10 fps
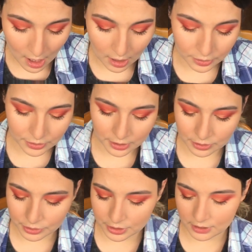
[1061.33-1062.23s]
I
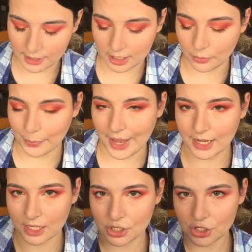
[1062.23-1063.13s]
also like the
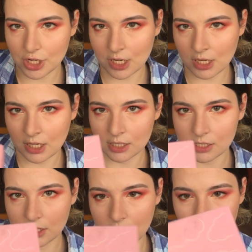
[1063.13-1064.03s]
packaging,
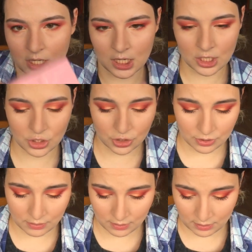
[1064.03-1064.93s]
it's
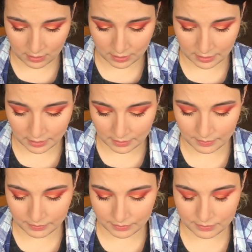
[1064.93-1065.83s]
cute,
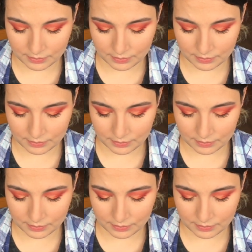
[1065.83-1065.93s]
um,